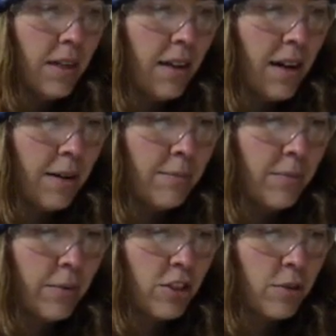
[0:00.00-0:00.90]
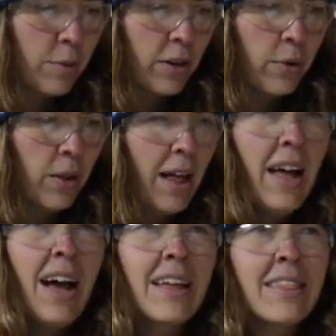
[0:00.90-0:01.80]
um, which is pretty cool.
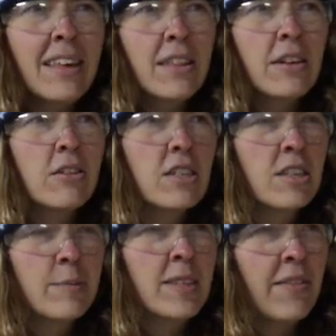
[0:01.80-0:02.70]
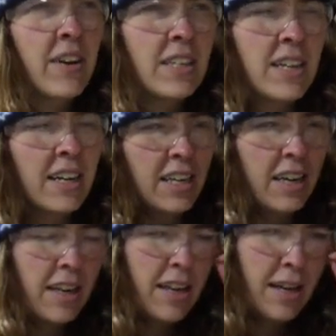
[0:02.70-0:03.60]
I think there's a specific technique.